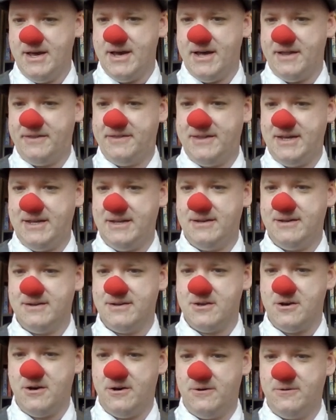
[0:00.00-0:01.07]
A thin,
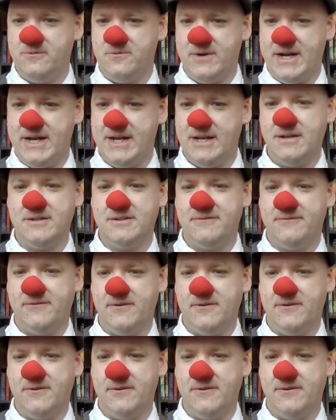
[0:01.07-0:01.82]
cold rain is